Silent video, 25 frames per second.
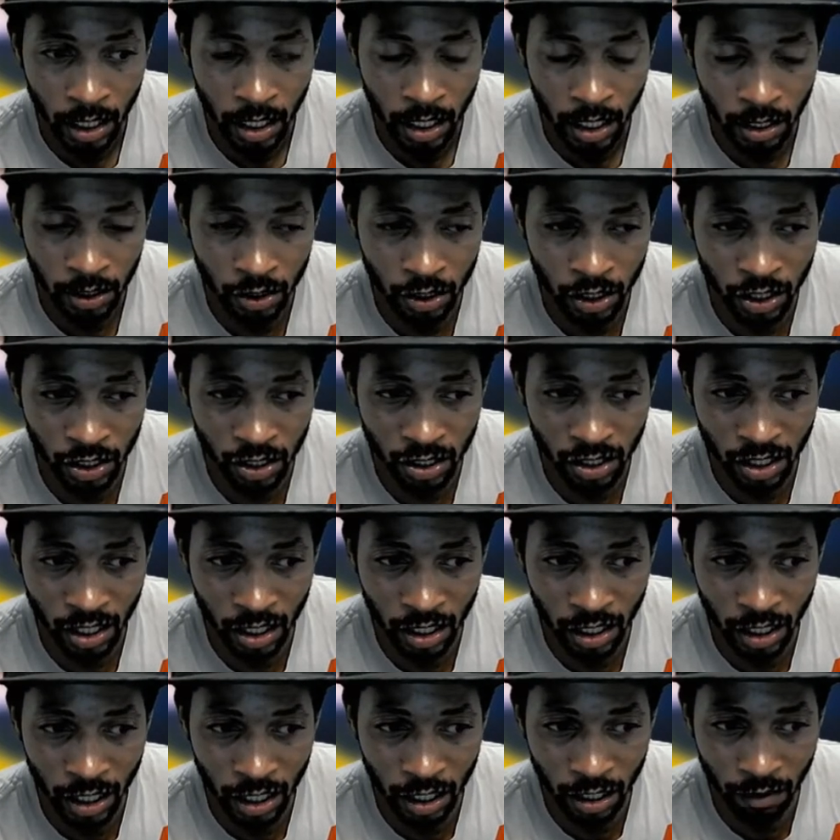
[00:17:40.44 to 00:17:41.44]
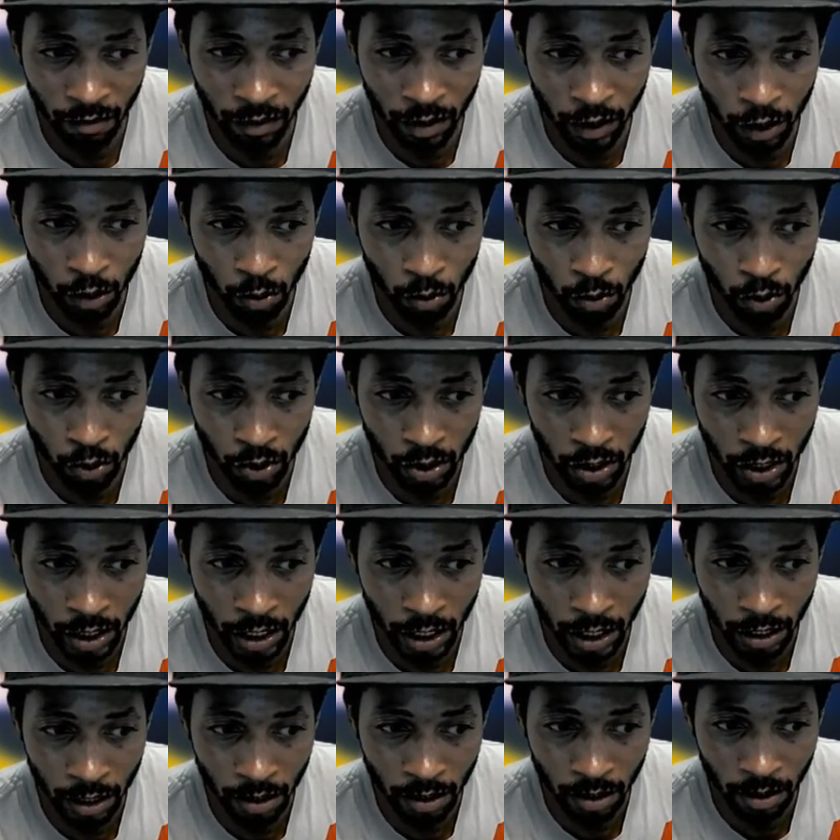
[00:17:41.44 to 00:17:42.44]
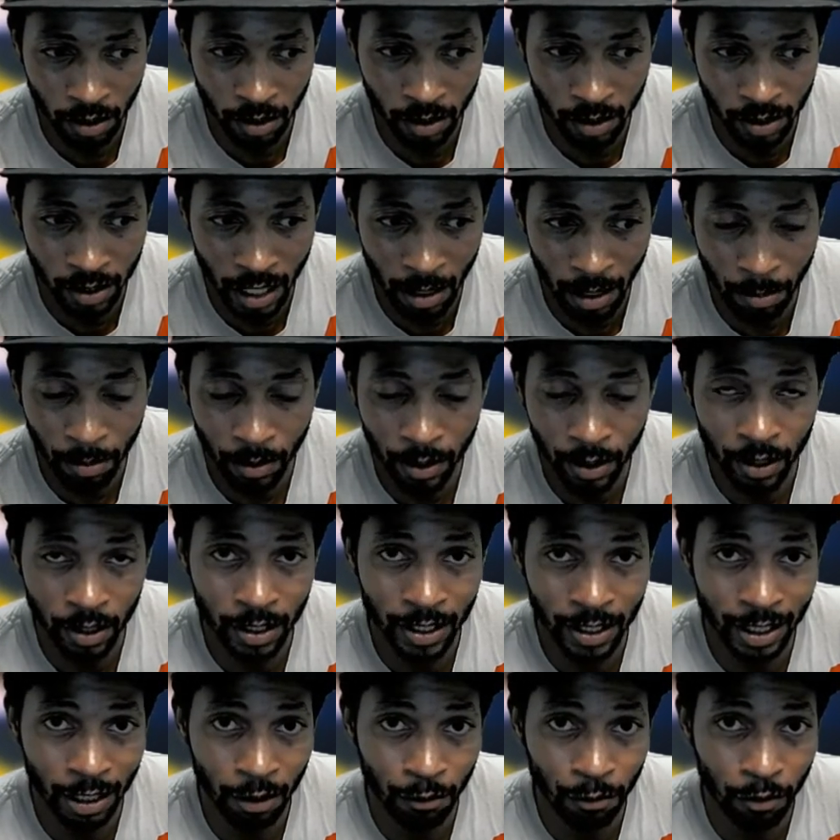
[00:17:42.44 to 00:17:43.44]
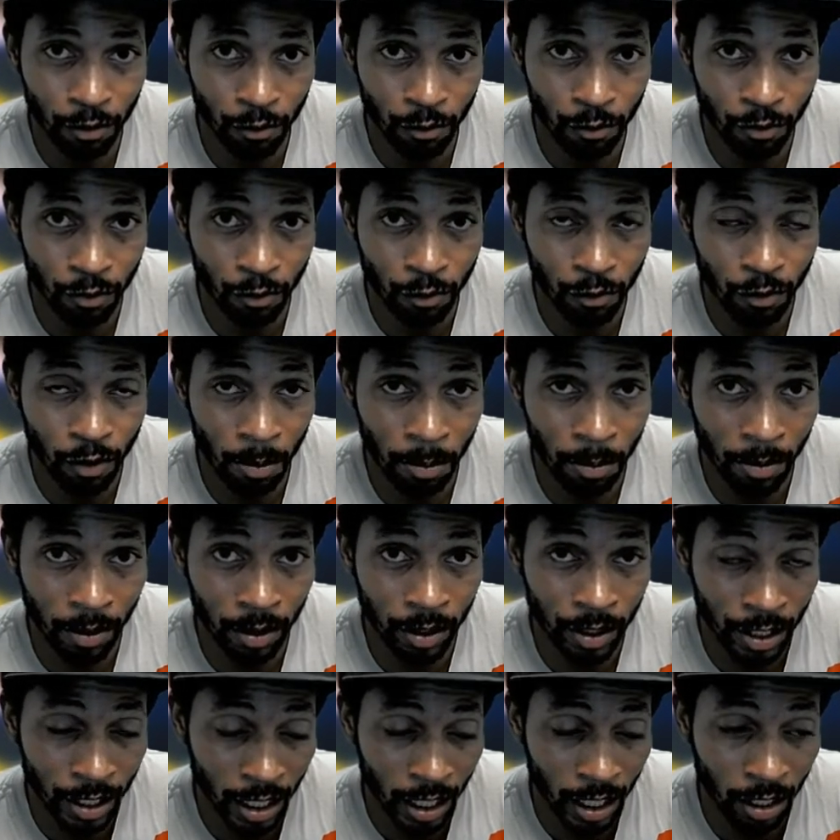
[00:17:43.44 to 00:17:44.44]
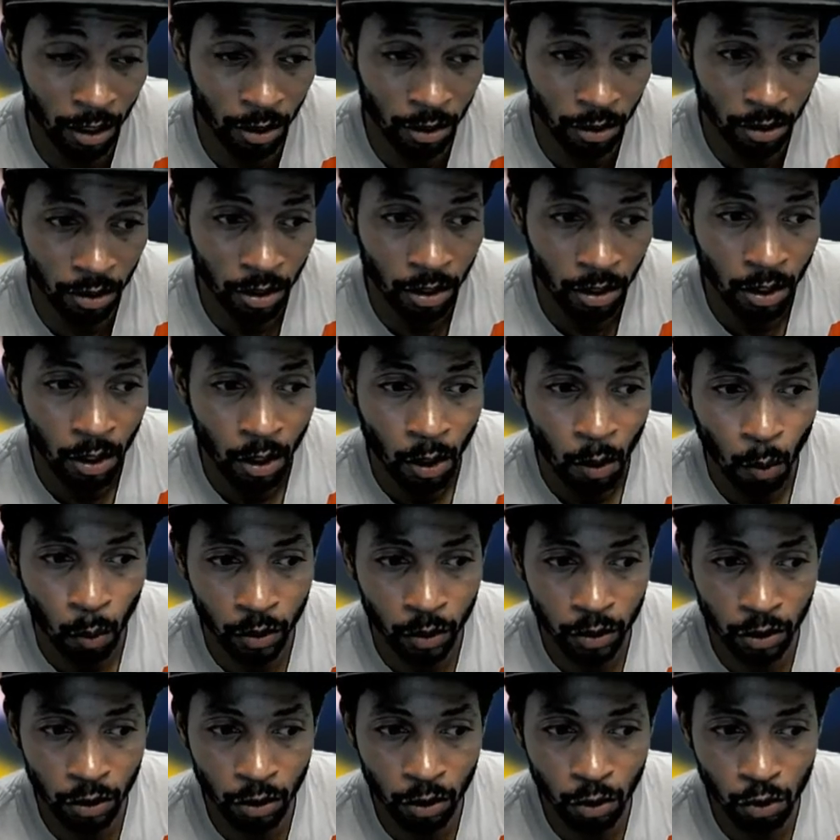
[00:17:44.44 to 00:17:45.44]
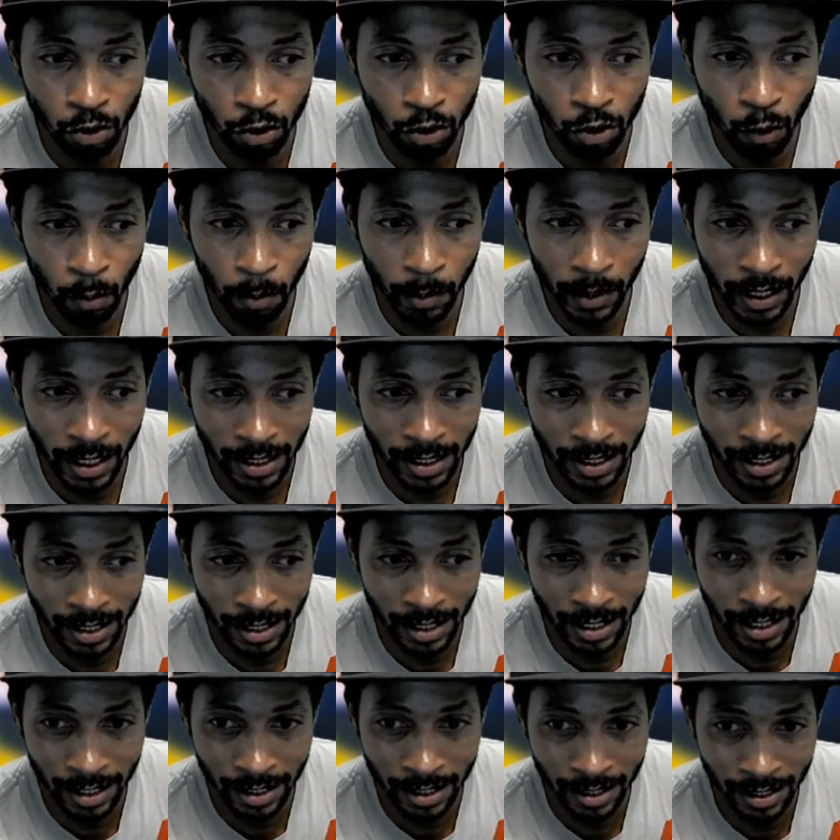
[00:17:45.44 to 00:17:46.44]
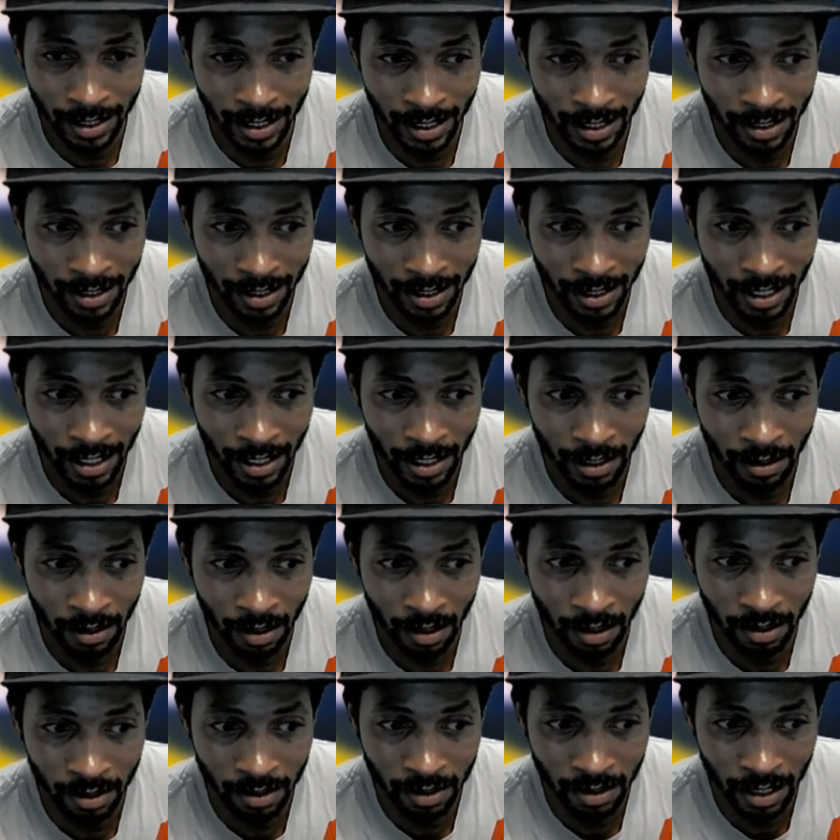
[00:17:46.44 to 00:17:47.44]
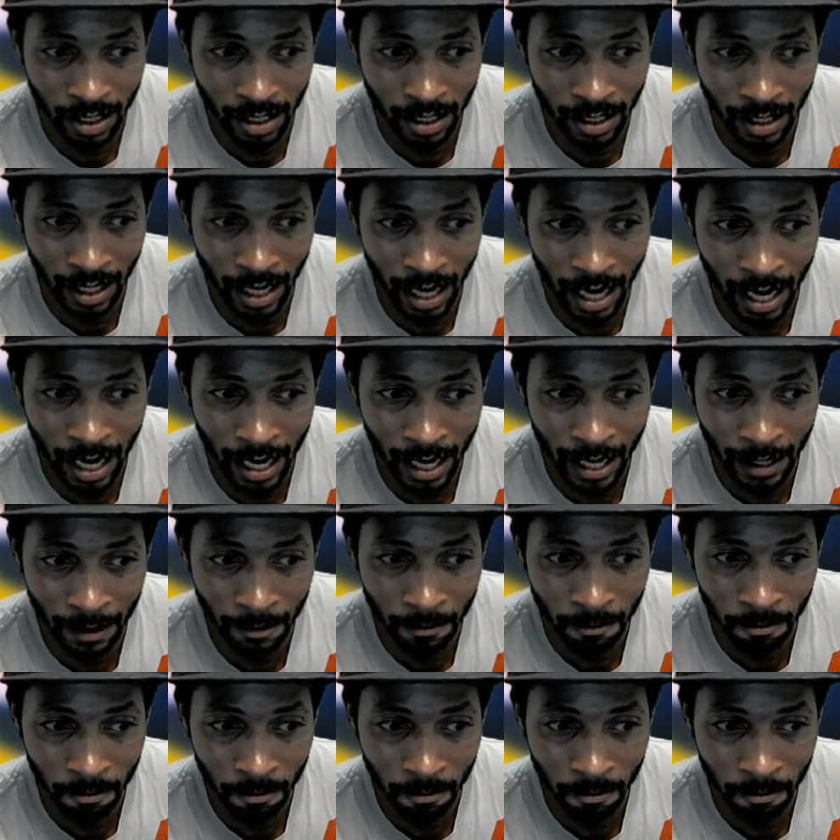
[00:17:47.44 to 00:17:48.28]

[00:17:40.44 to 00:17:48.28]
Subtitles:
just an individual scene separate and different from the other. When you use duplicate scenes, this scene, scene 9